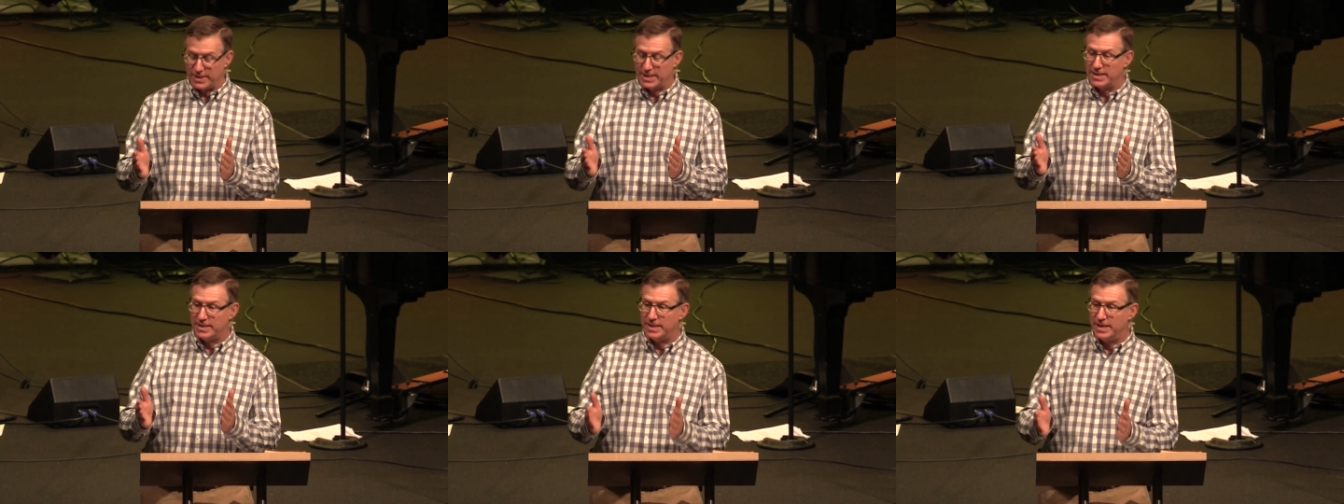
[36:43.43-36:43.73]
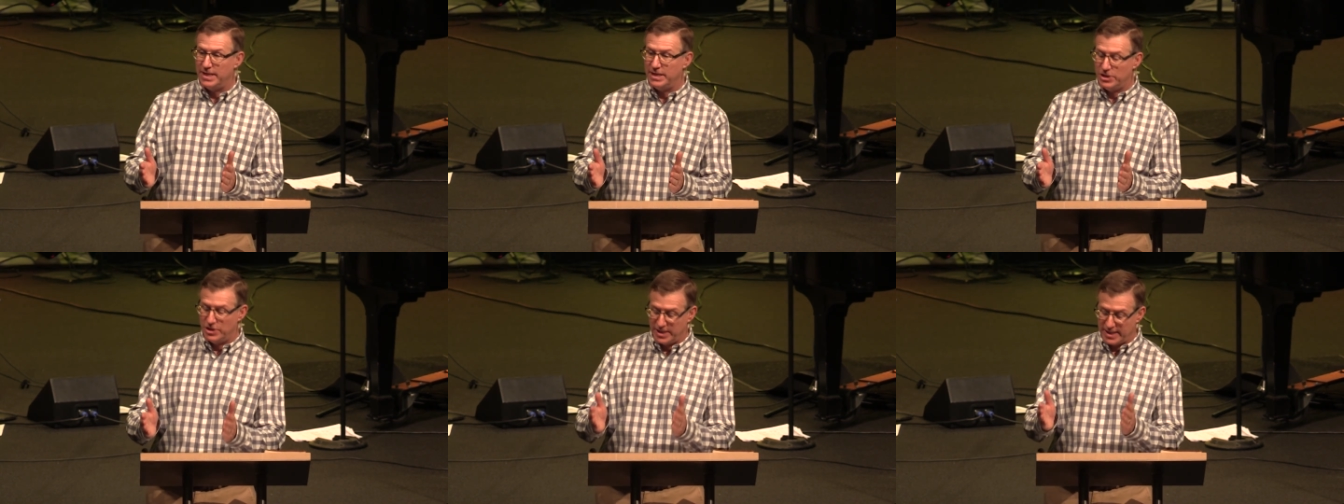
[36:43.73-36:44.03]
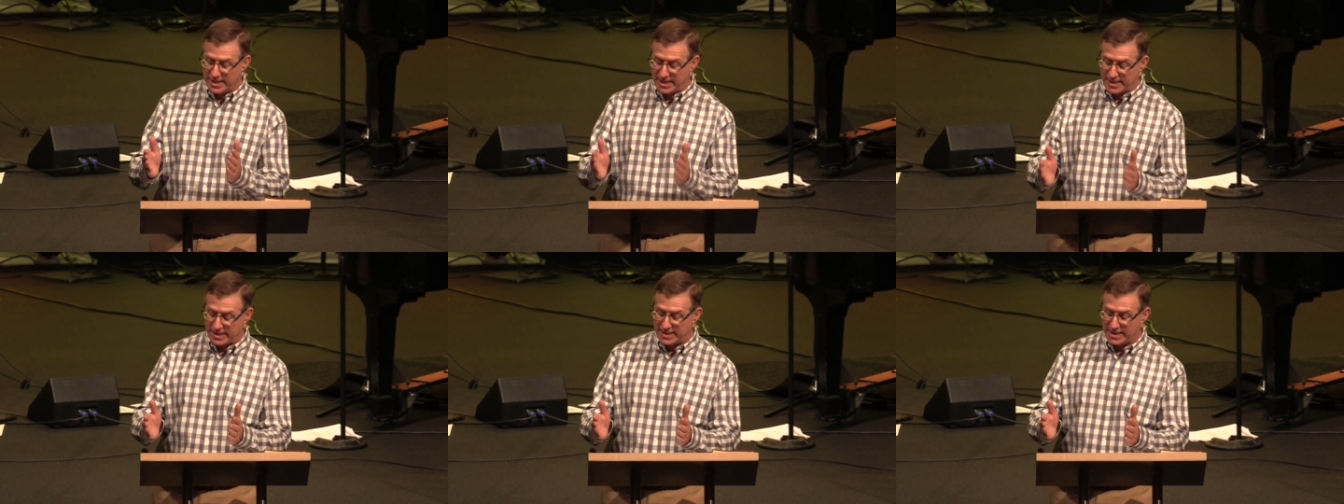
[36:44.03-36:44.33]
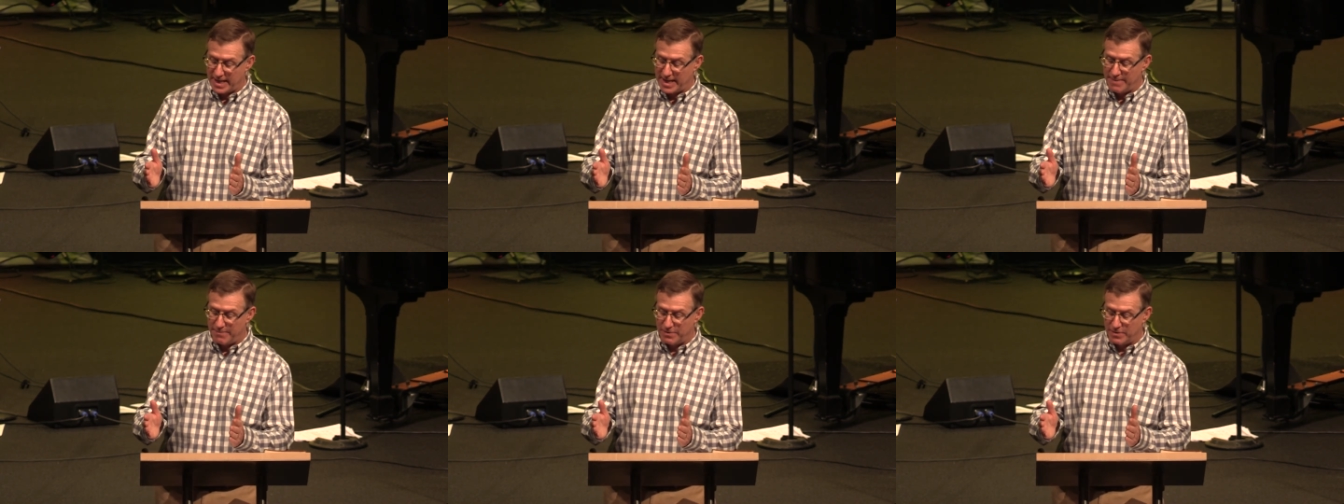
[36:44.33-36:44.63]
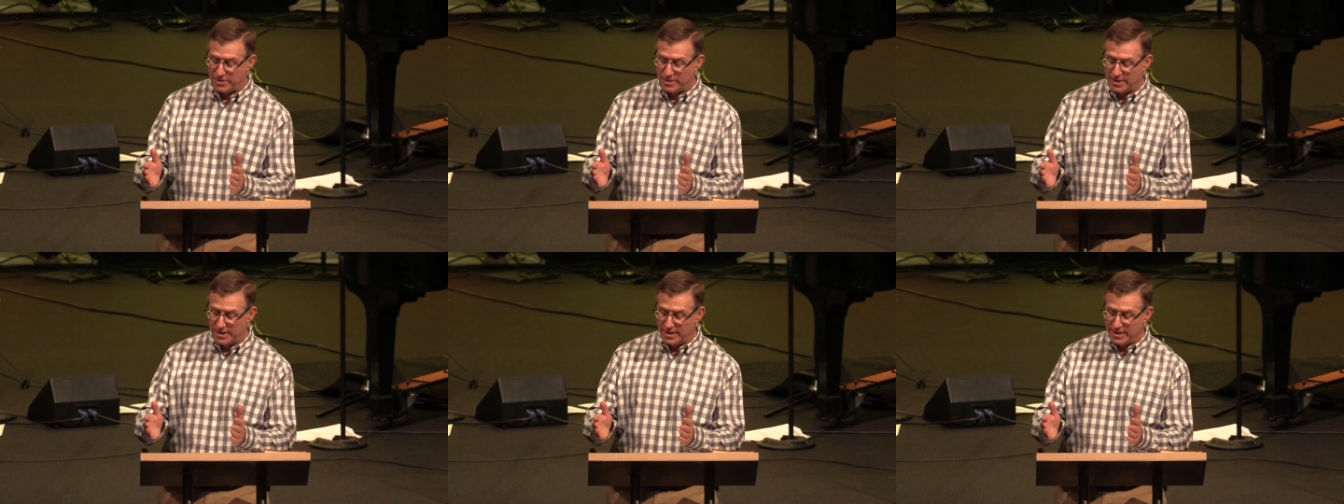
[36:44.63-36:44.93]
the teaching and
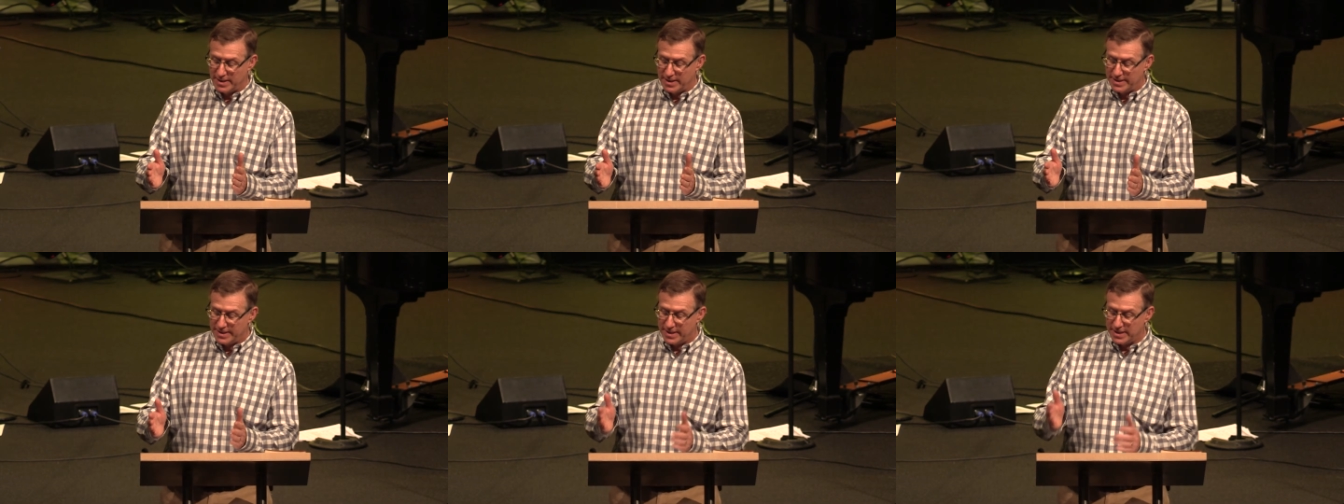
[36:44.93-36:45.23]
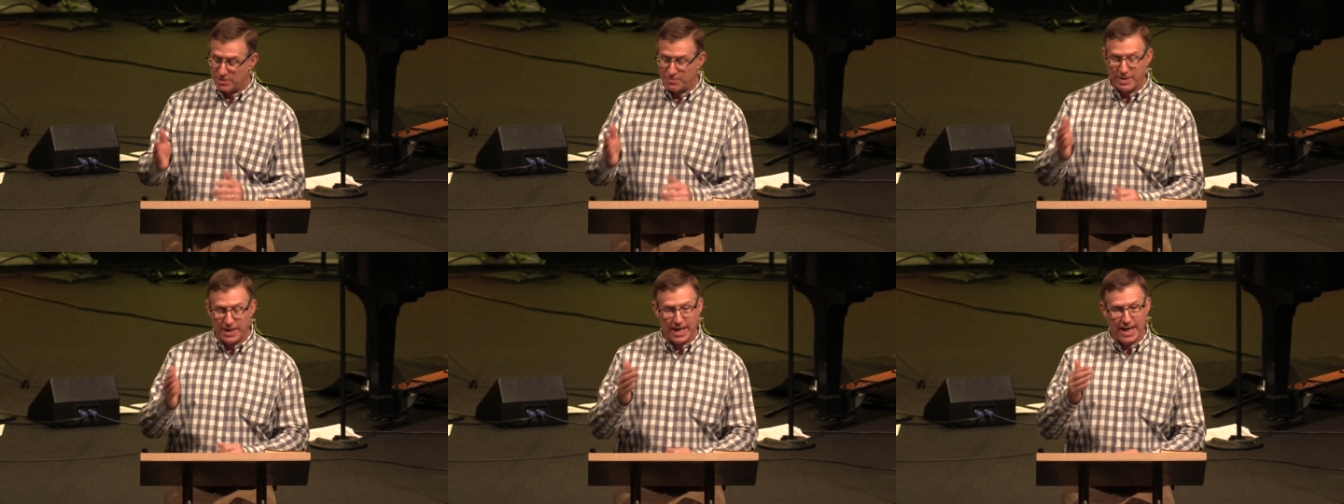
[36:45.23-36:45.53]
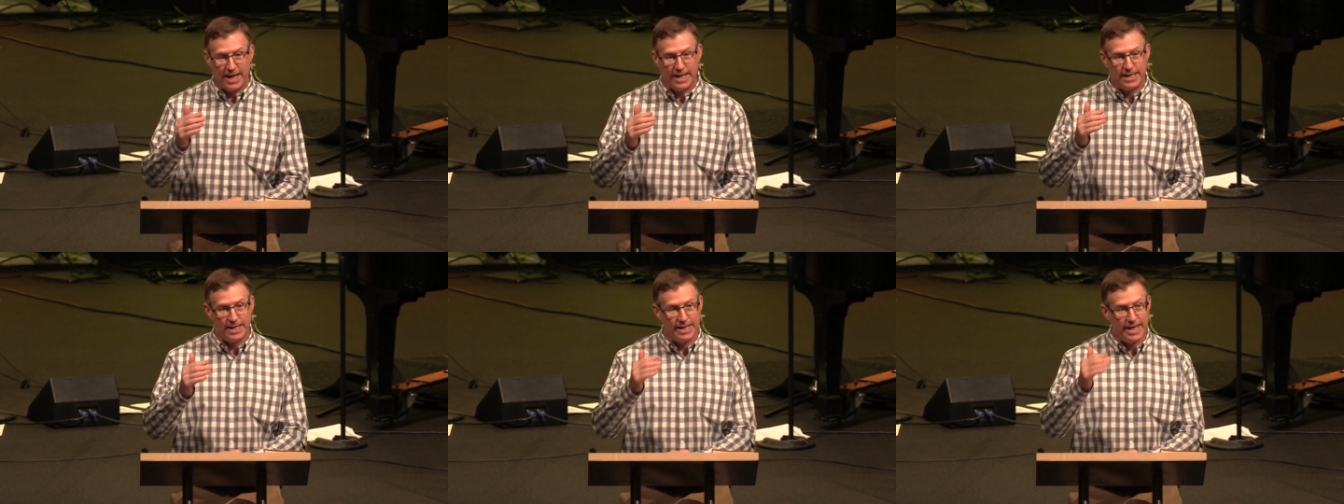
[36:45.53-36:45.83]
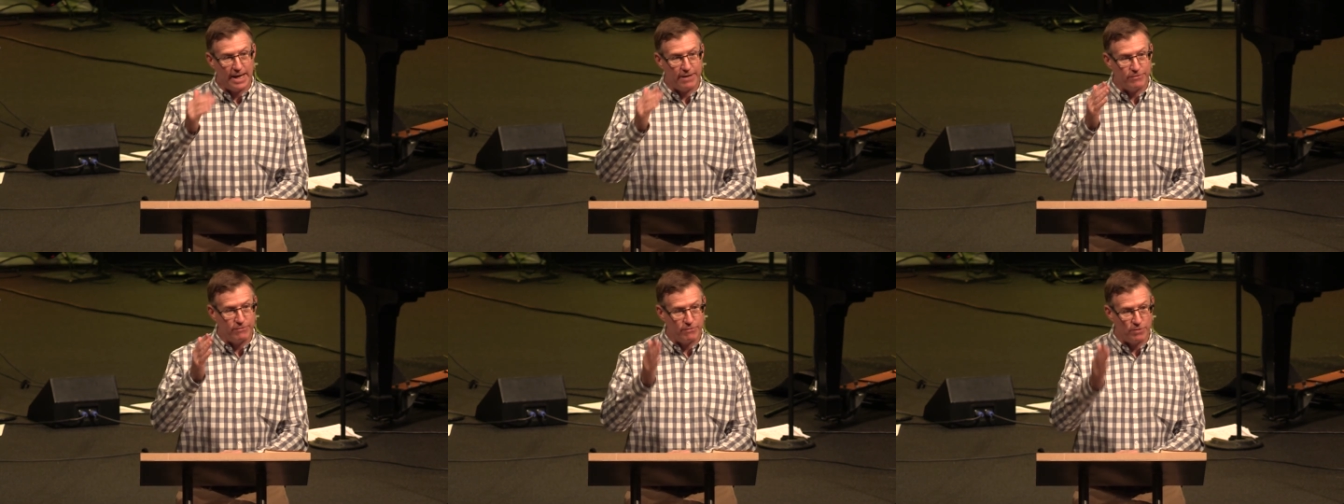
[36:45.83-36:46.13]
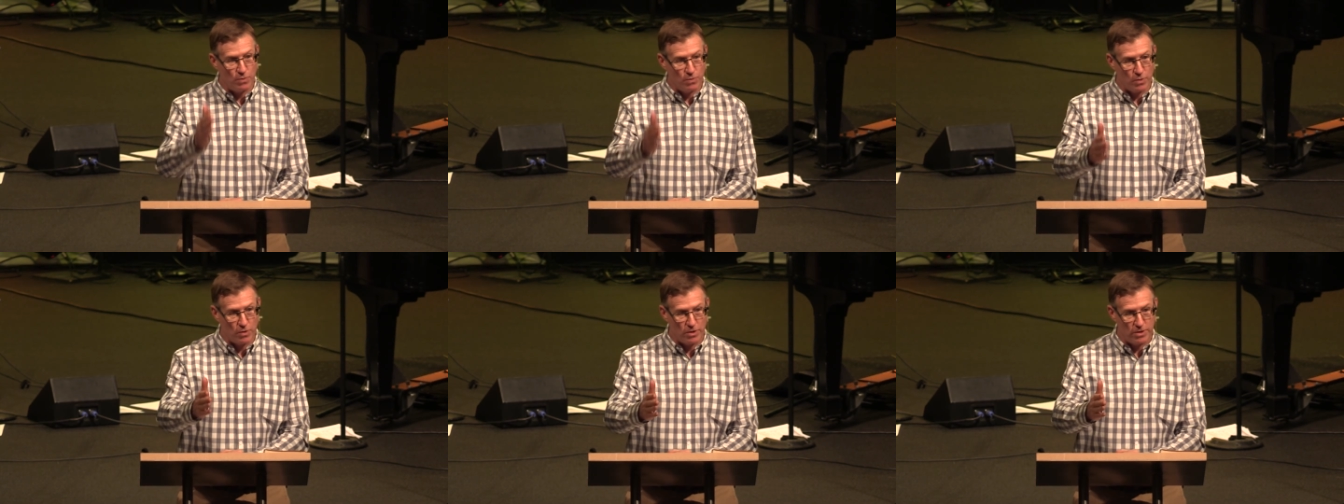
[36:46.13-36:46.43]
example that has been handed down through
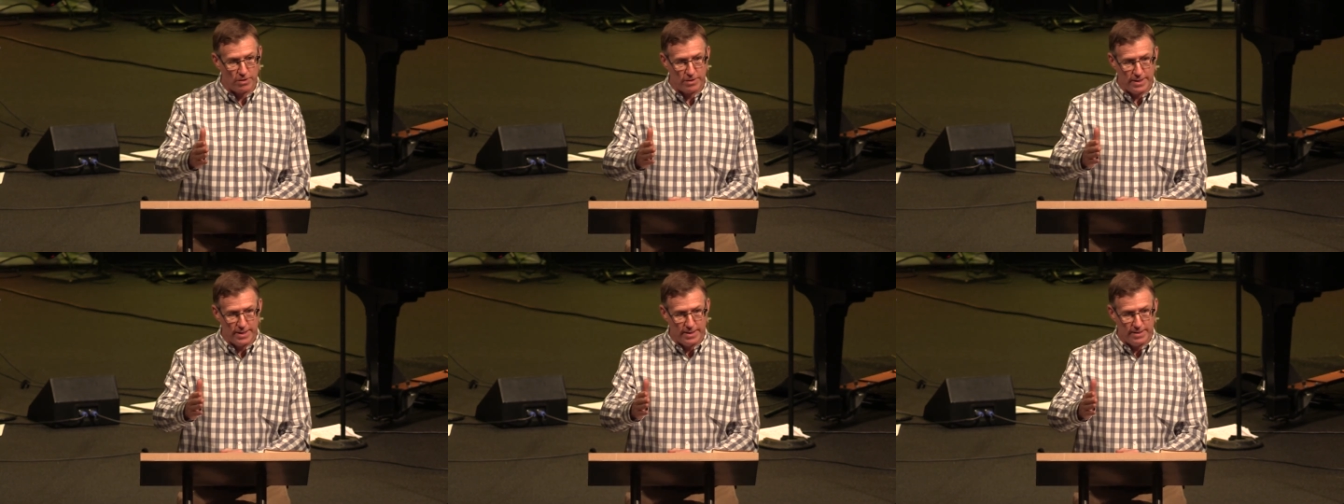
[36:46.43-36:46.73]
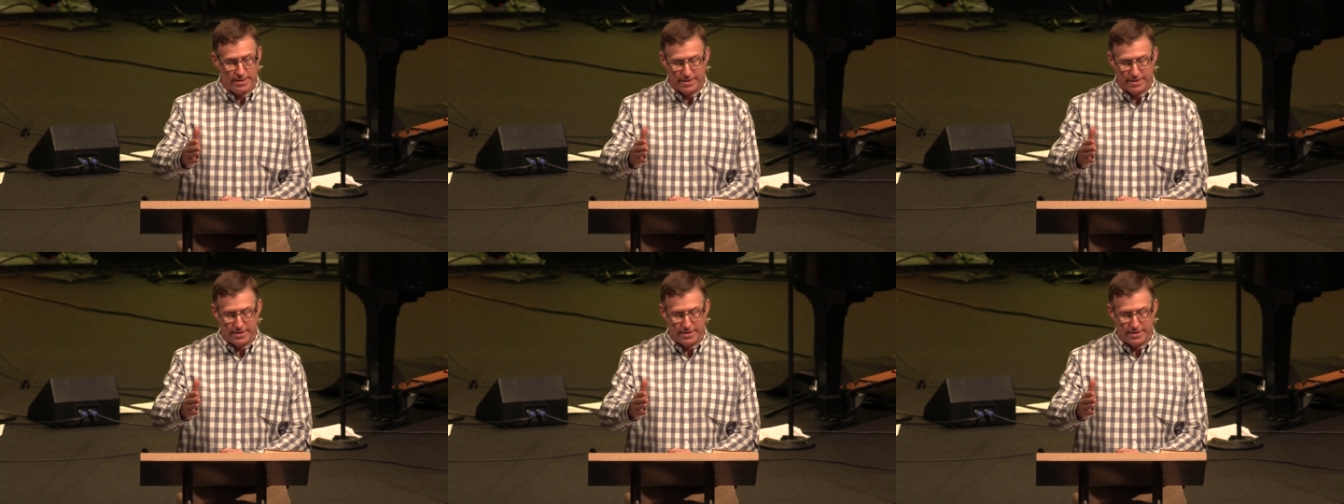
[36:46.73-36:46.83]
the Word